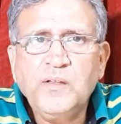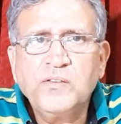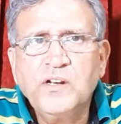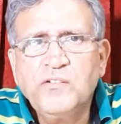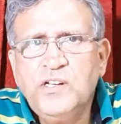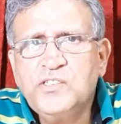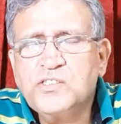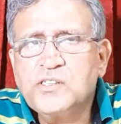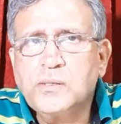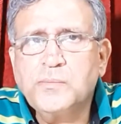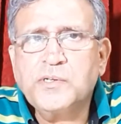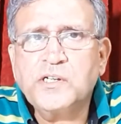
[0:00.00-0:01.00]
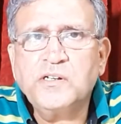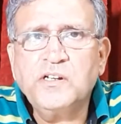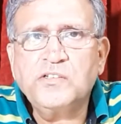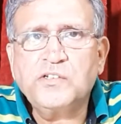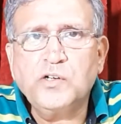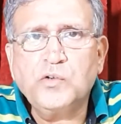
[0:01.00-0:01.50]
They reach the Tibetan
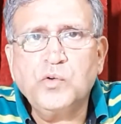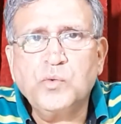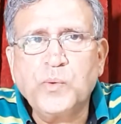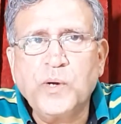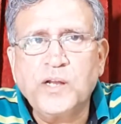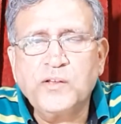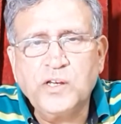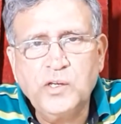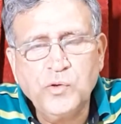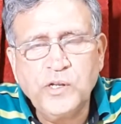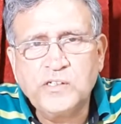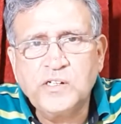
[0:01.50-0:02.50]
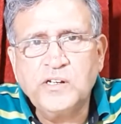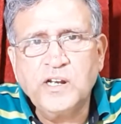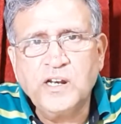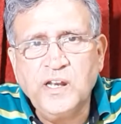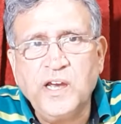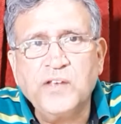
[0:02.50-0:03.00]
Institute where the curator
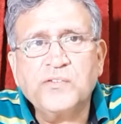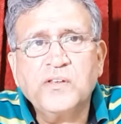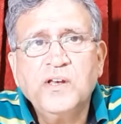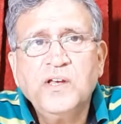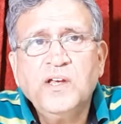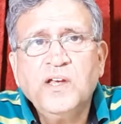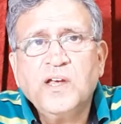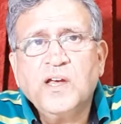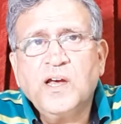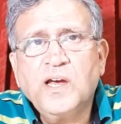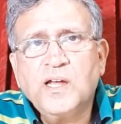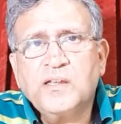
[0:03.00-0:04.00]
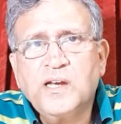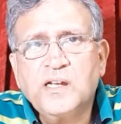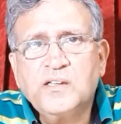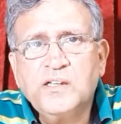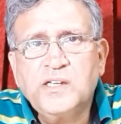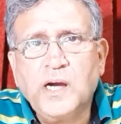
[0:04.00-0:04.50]
declares
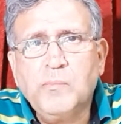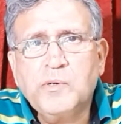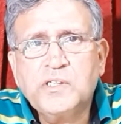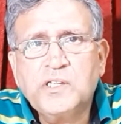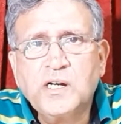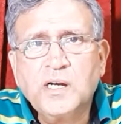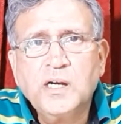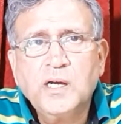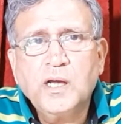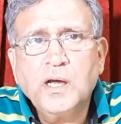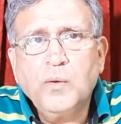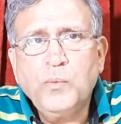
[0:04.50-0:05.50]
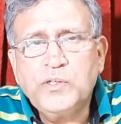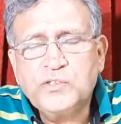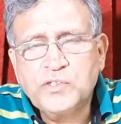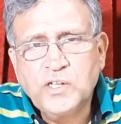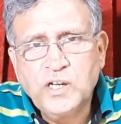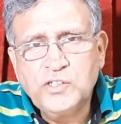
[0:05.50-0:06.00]
that the Yamantak, which
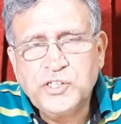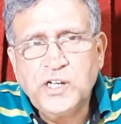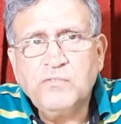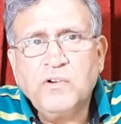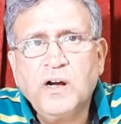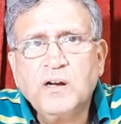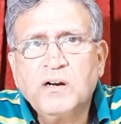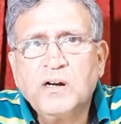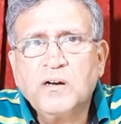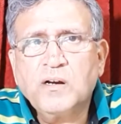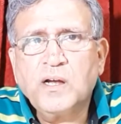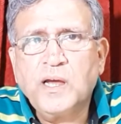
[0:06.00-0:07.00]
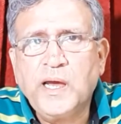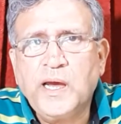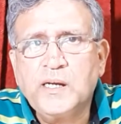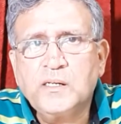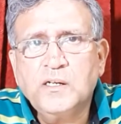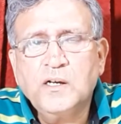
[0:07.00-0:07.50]
Shilvankar
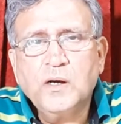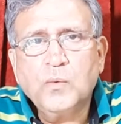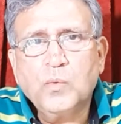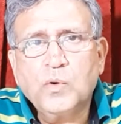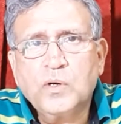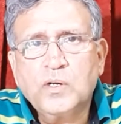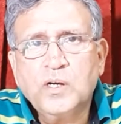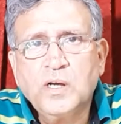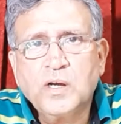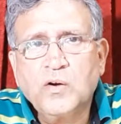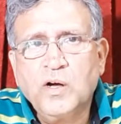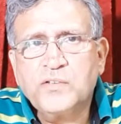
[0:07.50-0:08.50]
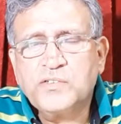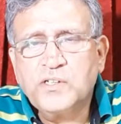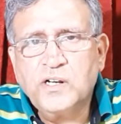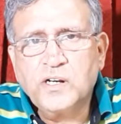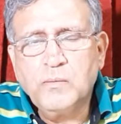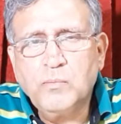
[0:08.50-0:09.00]
had, would cost a
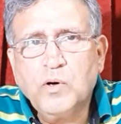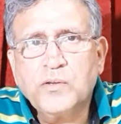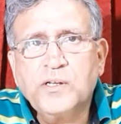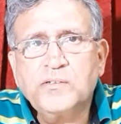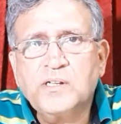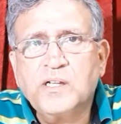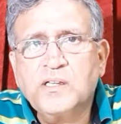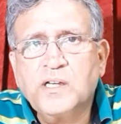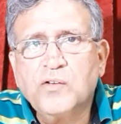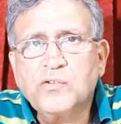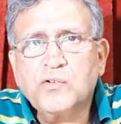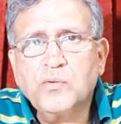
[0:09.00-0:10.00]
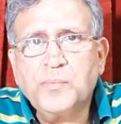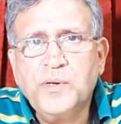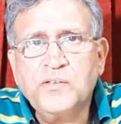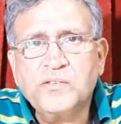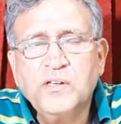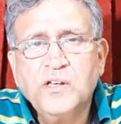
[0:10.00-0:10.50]
little more than 10,000
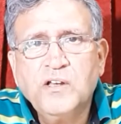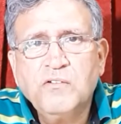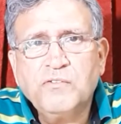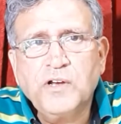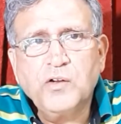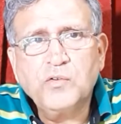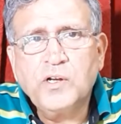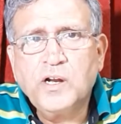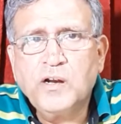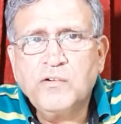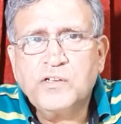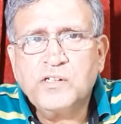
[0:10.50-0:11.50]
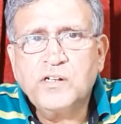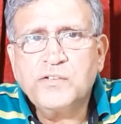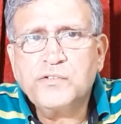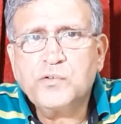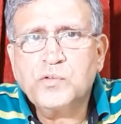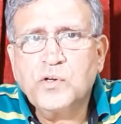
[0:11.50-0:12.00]
rupees. Feluda
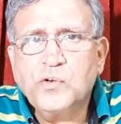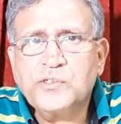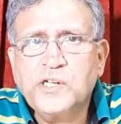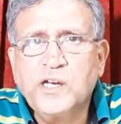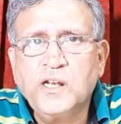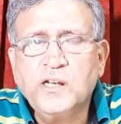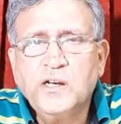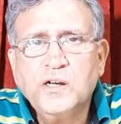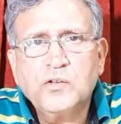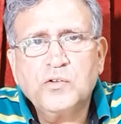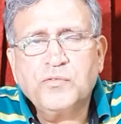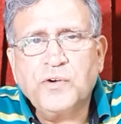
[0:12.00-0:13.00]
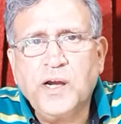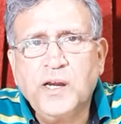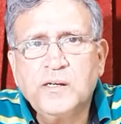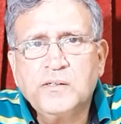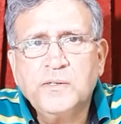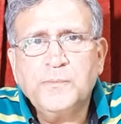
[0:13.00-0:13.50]
returns to the hotel to
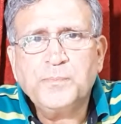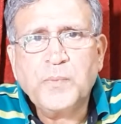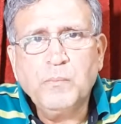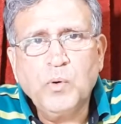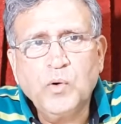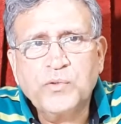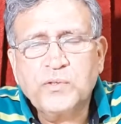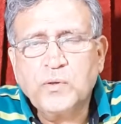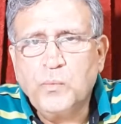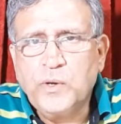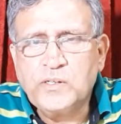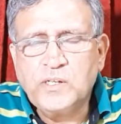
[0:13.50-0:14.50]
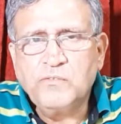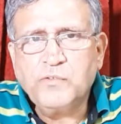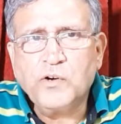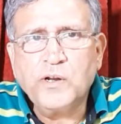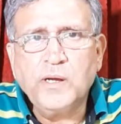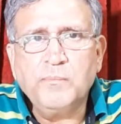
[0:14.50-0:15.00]
find Bose waiting
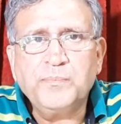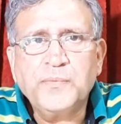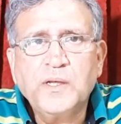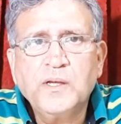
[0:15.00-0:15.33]
for him.